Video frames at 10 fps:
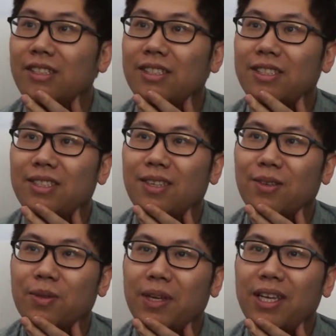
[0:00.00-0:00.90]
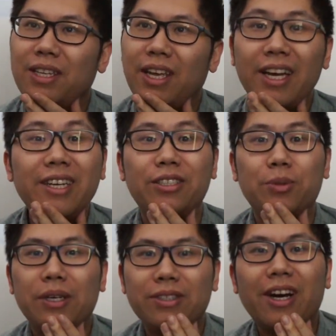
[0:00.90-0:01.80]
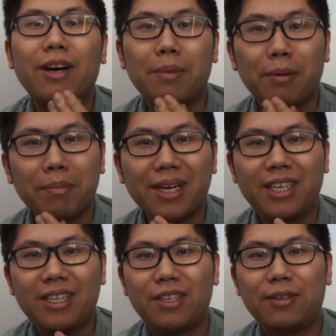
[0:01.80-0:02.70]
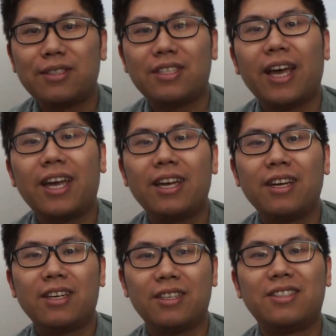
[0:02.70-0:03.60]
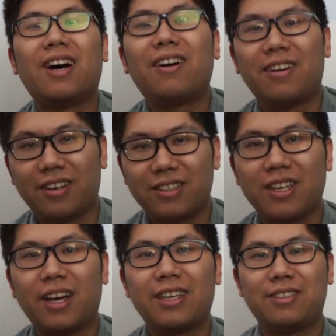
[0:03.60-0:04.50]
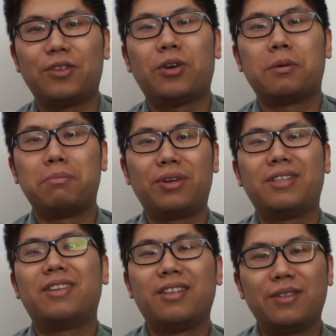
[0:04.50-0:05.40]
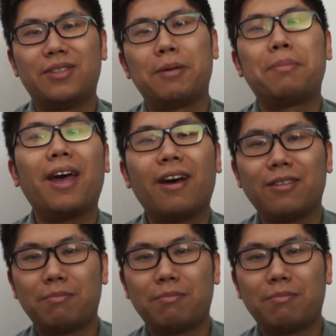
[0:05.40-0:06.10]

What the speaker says: So in English, when you talk about money, you say dollars, unless you're a Brit, then you say pound.